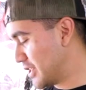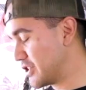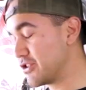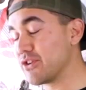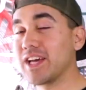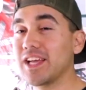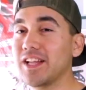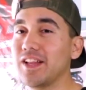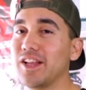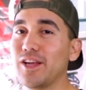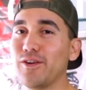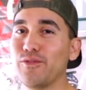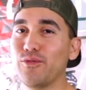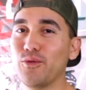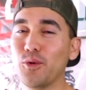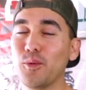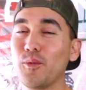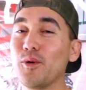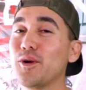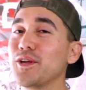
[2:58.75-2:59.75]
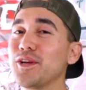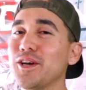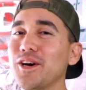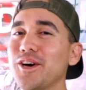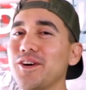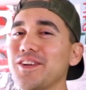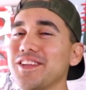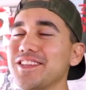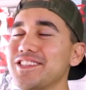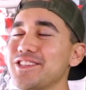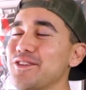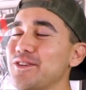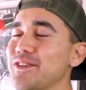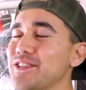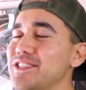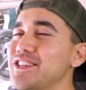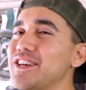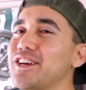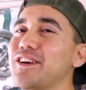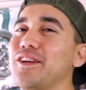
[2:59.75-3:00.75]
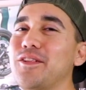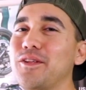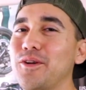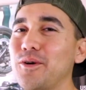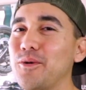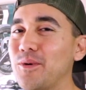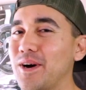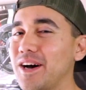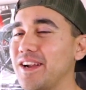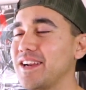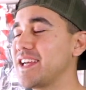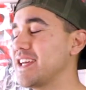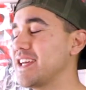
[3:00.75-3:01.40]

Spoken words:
I still had a lot of floorboard to go, and so it took a little while to